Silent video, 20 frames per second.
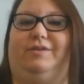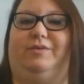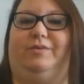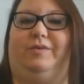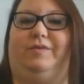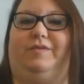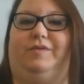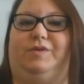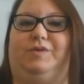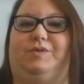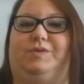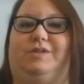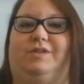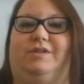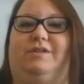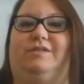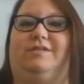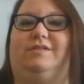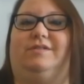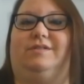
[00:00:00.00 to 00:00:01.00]
I know we've used
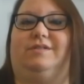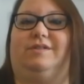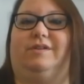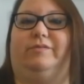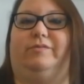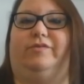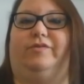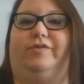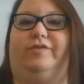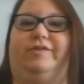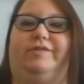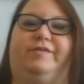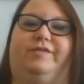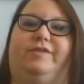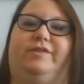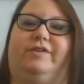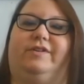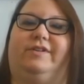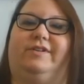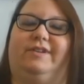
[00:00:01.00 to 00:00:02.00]
it in several of
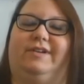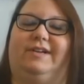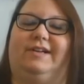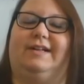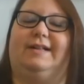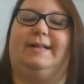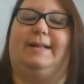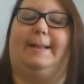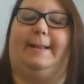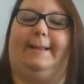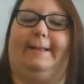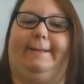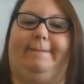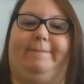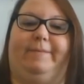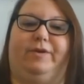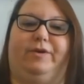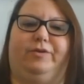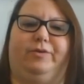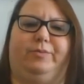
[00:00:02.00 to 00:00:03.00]
our
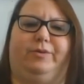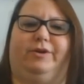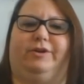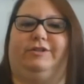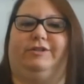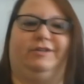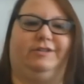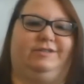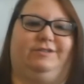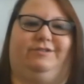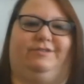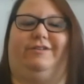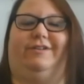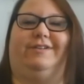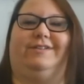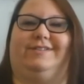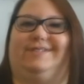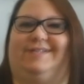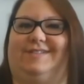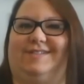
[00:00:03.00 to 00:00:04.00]
other projects
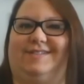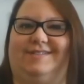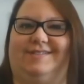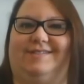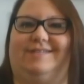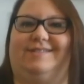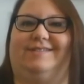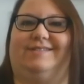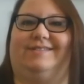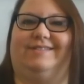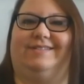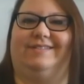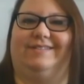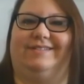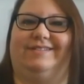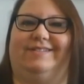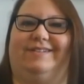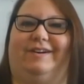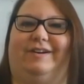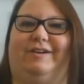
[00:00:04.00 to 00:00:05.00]
across
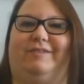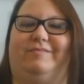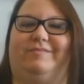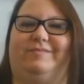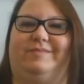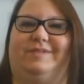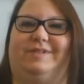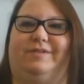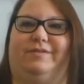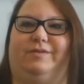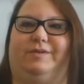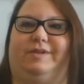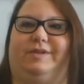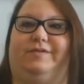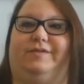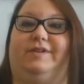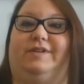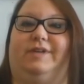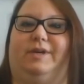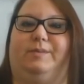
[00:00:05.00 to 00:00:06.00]
several
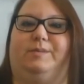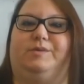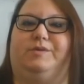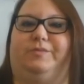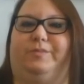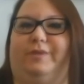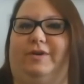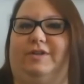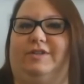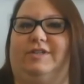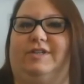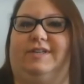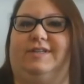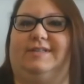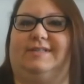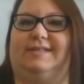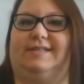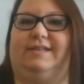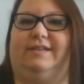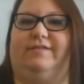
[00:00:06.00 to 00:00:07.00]
different types of
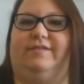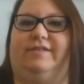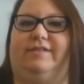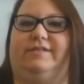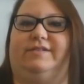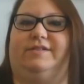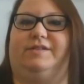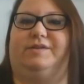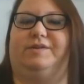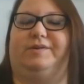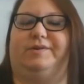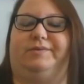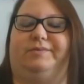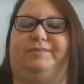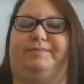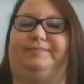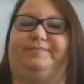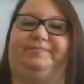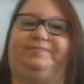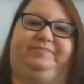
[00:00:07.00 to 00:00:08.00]
projects even. So,
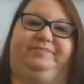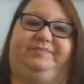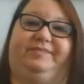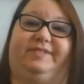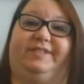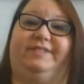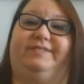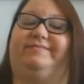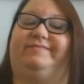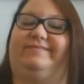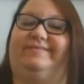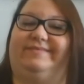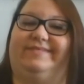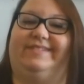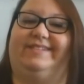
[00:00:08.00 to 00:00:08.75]
oh.